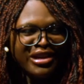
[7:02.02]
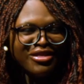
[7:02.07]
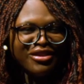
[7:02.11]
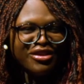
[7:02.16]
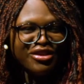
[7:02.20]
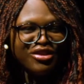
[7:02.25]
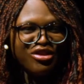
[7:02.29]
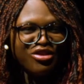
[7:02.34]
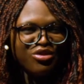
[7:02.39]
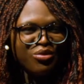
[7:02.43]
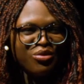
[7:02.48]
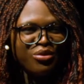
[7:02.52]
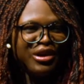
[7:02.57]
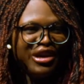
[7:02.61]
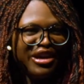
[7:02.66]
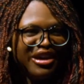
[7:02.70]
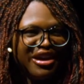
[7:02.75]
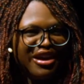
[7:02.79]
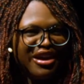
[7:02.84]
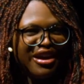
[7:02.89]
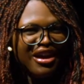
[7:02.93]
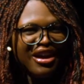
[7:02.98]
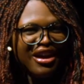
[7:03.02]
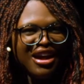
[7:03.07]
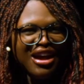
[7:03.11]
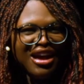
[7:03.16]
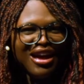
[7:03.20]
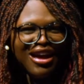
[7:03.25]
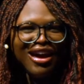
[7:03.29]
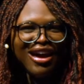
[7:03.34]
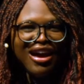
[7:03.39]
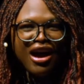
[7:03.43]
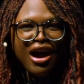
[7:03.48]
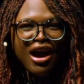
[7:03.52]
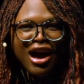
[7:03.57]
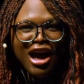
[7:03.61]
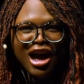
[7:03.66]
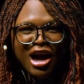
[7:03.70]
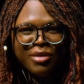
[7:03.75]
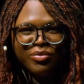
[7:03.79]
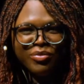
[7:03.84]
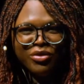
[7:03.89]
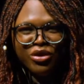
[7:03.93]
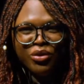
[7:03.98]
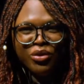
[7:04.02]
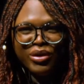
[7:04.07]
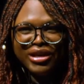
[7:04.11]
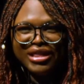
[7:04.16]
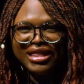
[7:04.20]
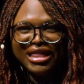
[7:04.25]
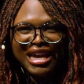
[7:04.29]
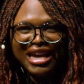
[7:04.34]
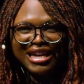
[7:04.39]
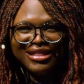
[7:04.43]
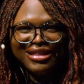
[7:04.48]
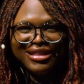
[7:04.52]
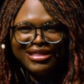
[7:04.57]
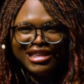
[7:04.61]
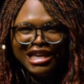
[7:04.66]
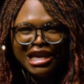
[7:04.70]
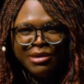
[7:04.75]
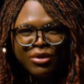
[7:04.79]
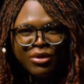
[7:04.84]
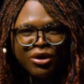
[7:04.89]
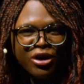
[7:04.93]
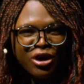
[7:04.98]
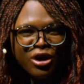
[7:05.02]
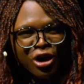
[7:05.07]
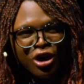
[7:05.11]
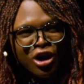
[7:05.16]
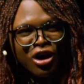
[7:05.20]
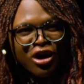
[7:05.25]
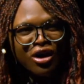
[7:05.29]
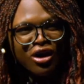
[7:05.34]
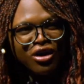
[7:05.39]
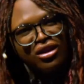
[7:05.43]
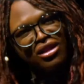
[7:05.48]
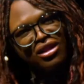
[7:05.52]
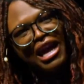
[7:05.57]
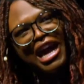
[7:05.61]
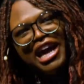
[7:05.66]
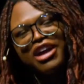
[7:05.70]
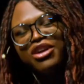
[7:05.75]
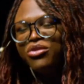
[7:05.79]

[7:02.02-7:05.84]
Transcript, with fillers: the Destroyer, who was this emo girl who